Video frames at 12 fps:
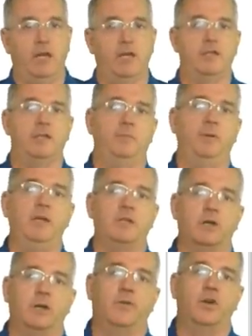H C P
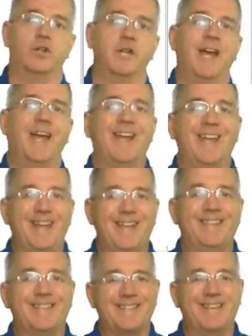servers
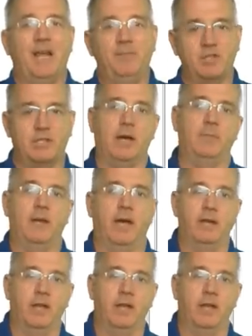in the same subnet.